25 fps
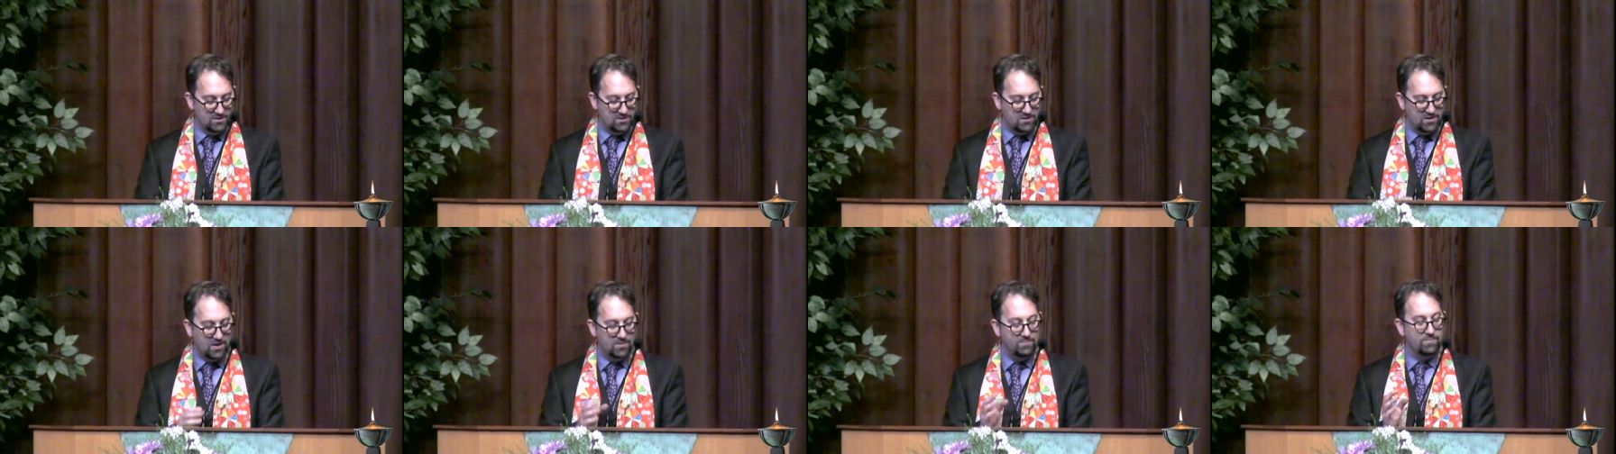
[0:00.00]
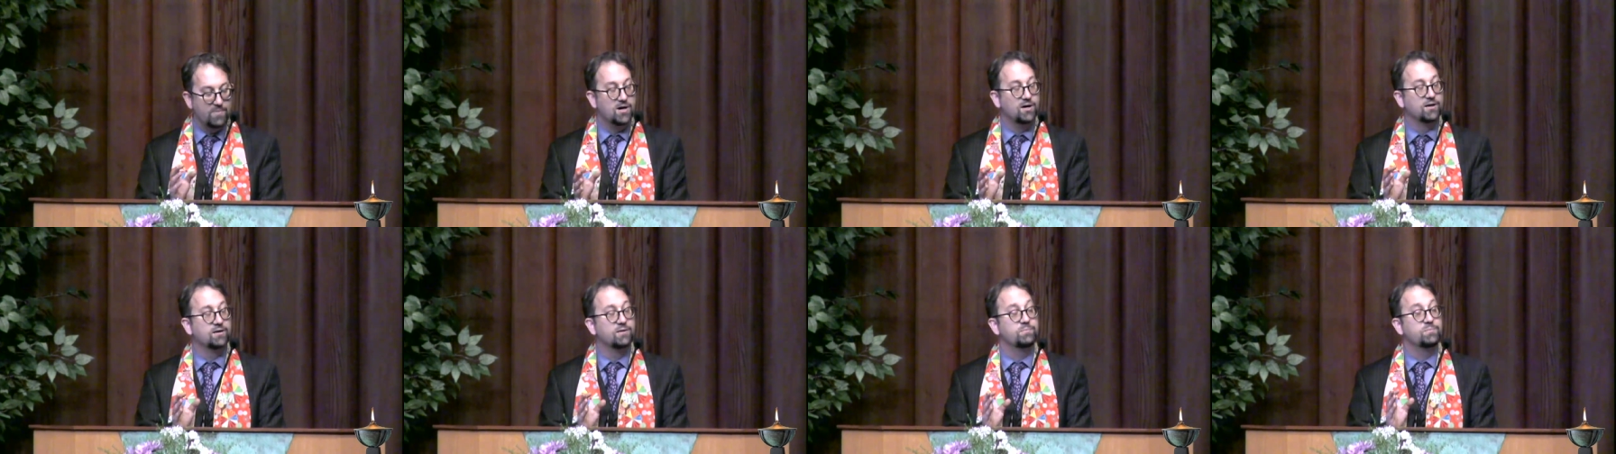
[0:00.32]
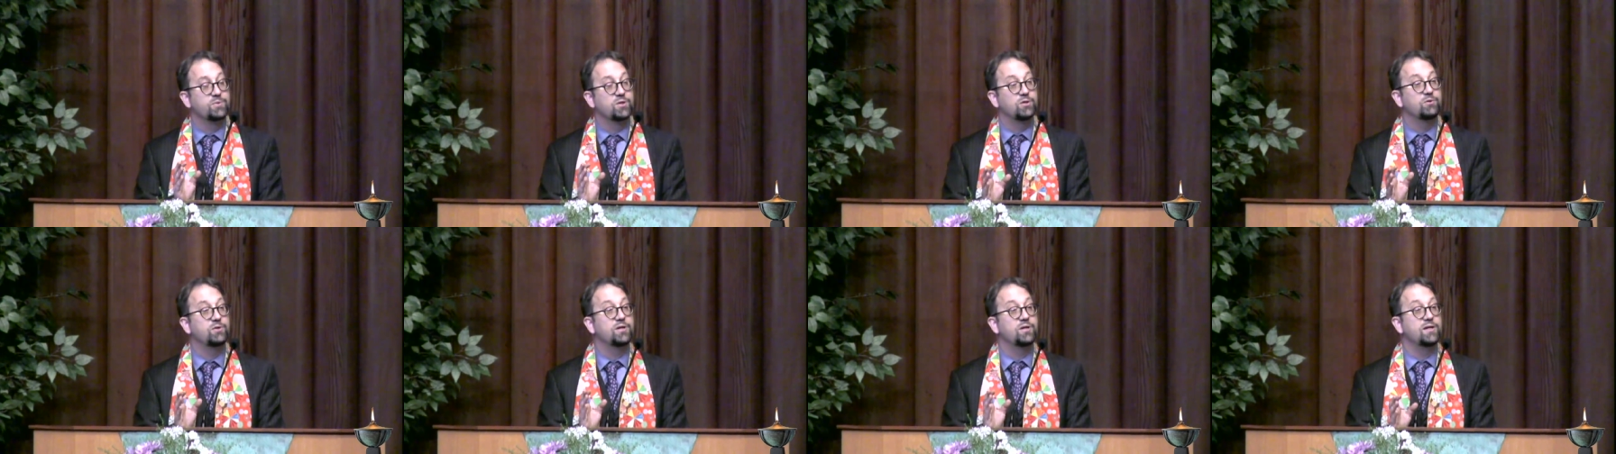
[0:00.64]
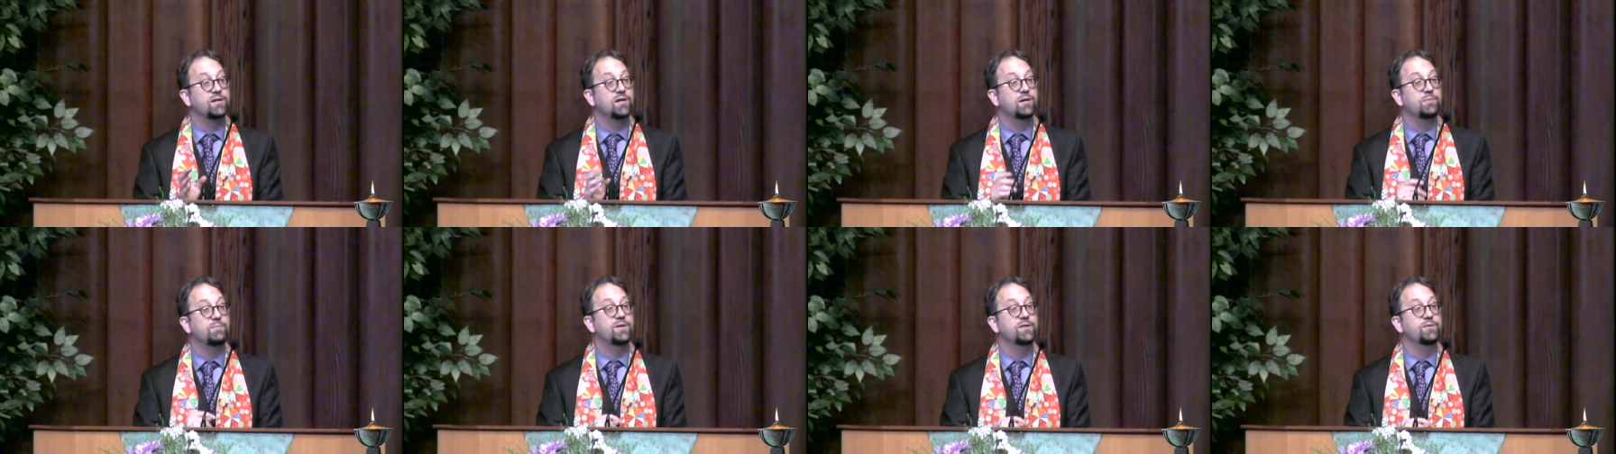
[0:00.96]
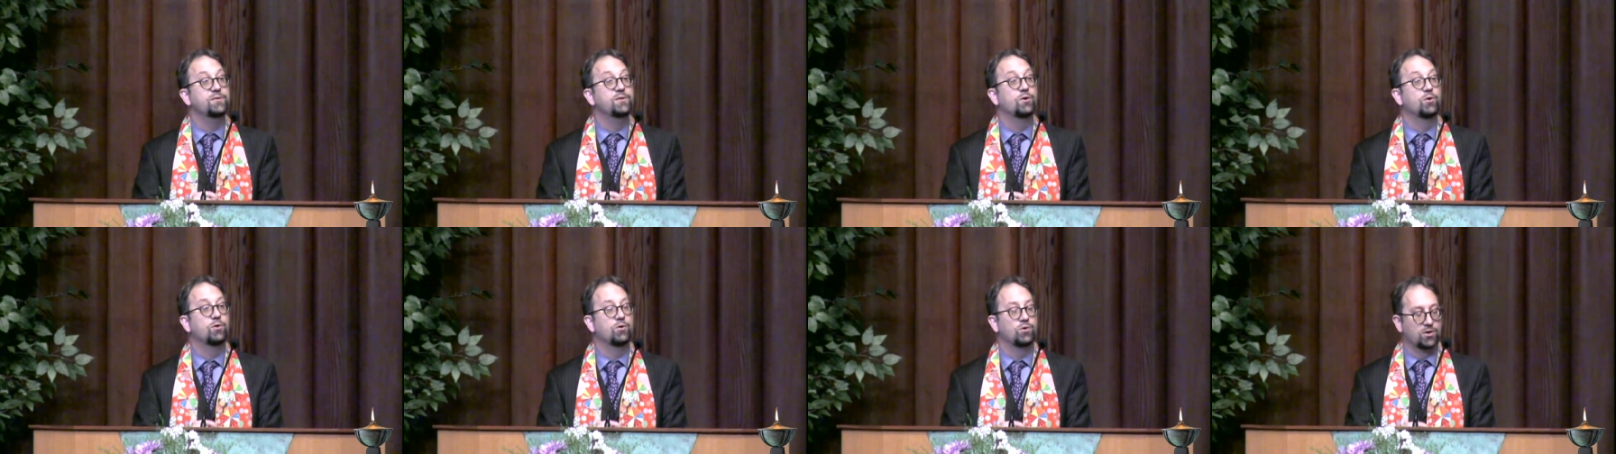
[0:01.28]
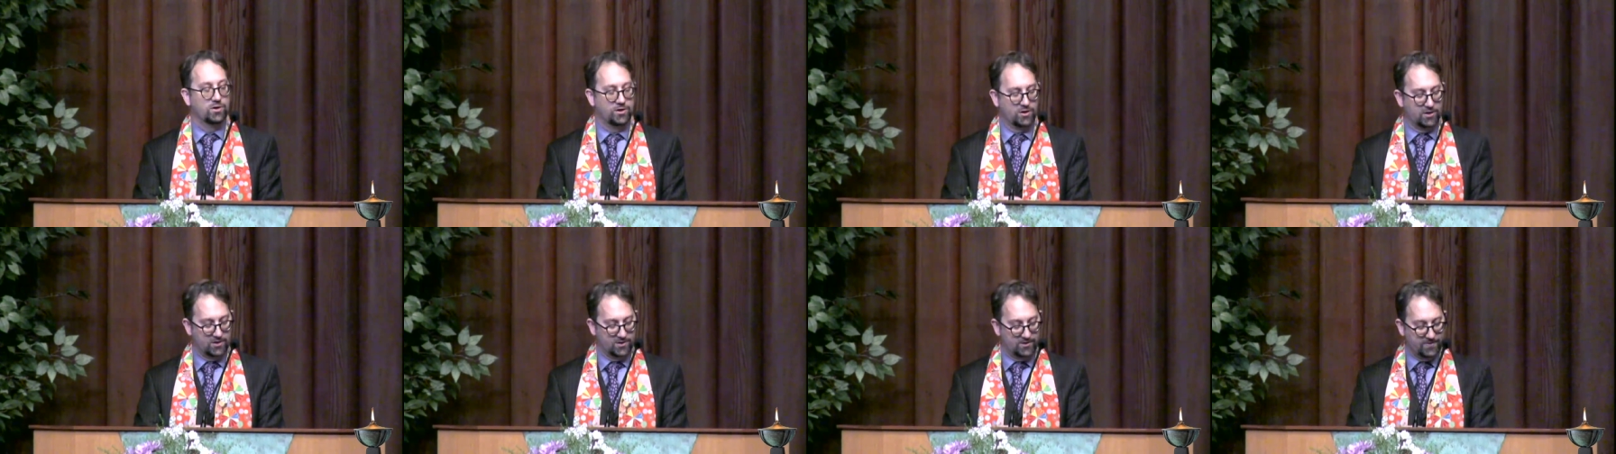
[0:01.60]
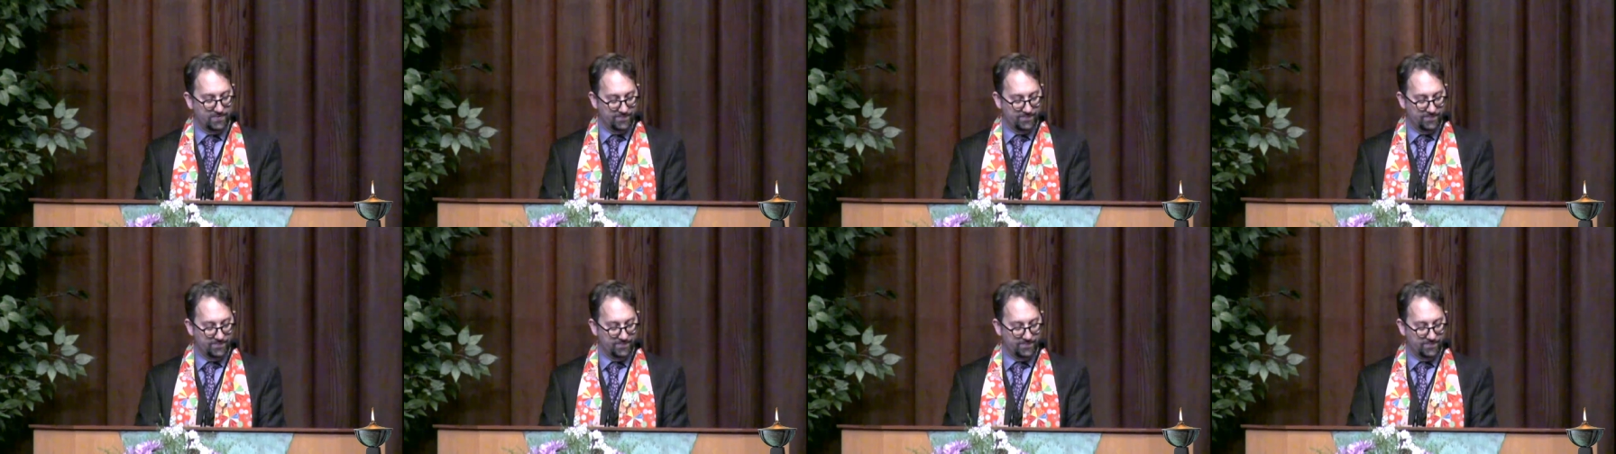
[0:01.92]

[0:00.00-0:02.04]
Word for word: among beauty amid the horror,